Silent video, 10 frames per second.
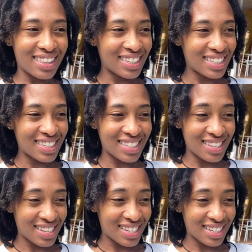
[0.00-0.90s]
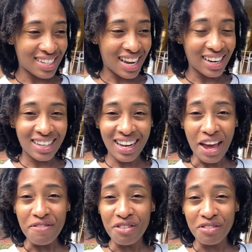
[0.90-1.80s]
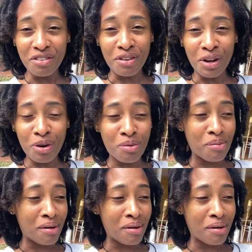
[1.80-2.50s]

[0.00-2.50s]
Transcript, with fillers: this is a day in the life of a vulnerable